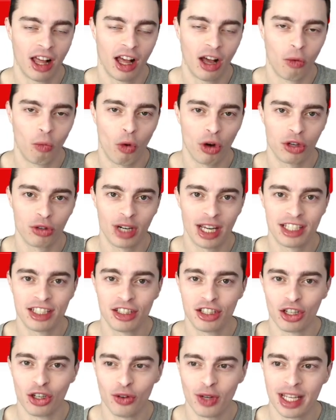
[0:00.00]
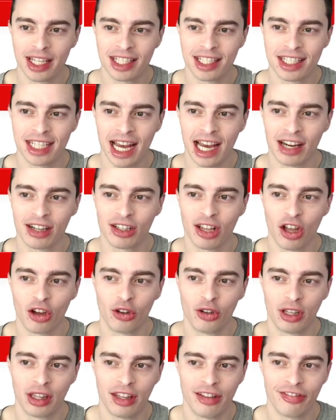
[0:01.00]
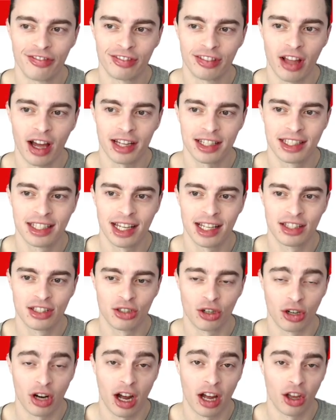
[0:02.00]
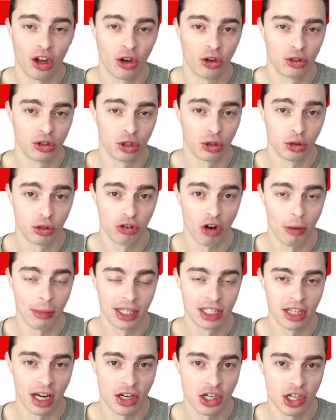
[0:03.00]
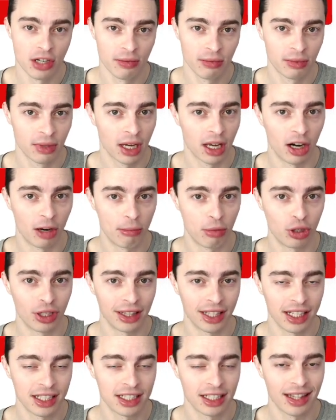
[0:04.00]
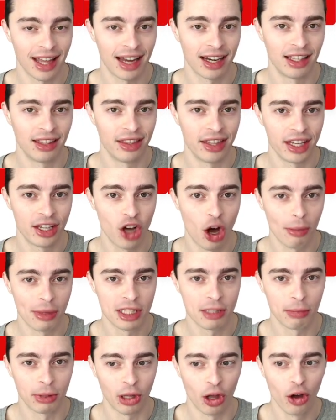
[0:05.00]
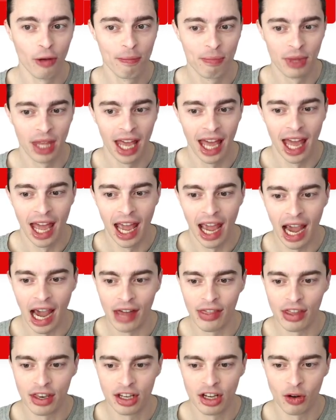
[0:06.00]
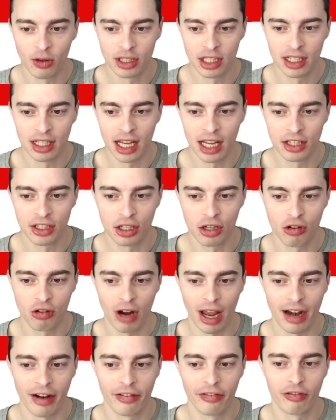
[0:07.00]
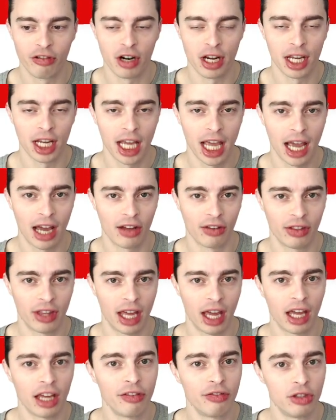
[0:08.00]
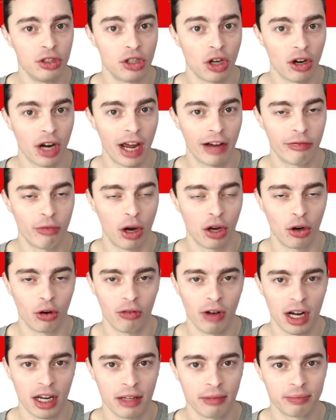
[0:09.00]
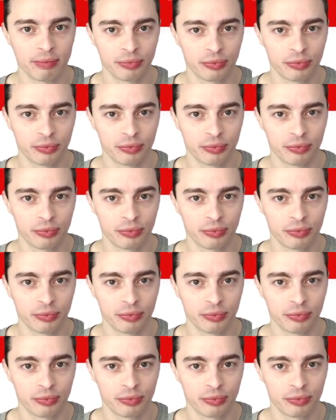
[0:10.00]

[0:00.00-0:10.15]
What you'll need to do is download the flightseats.io Google Chrome extension, and I'll put a link to that in the comments below, and then you're going to need to create a free account there if you don't have one already.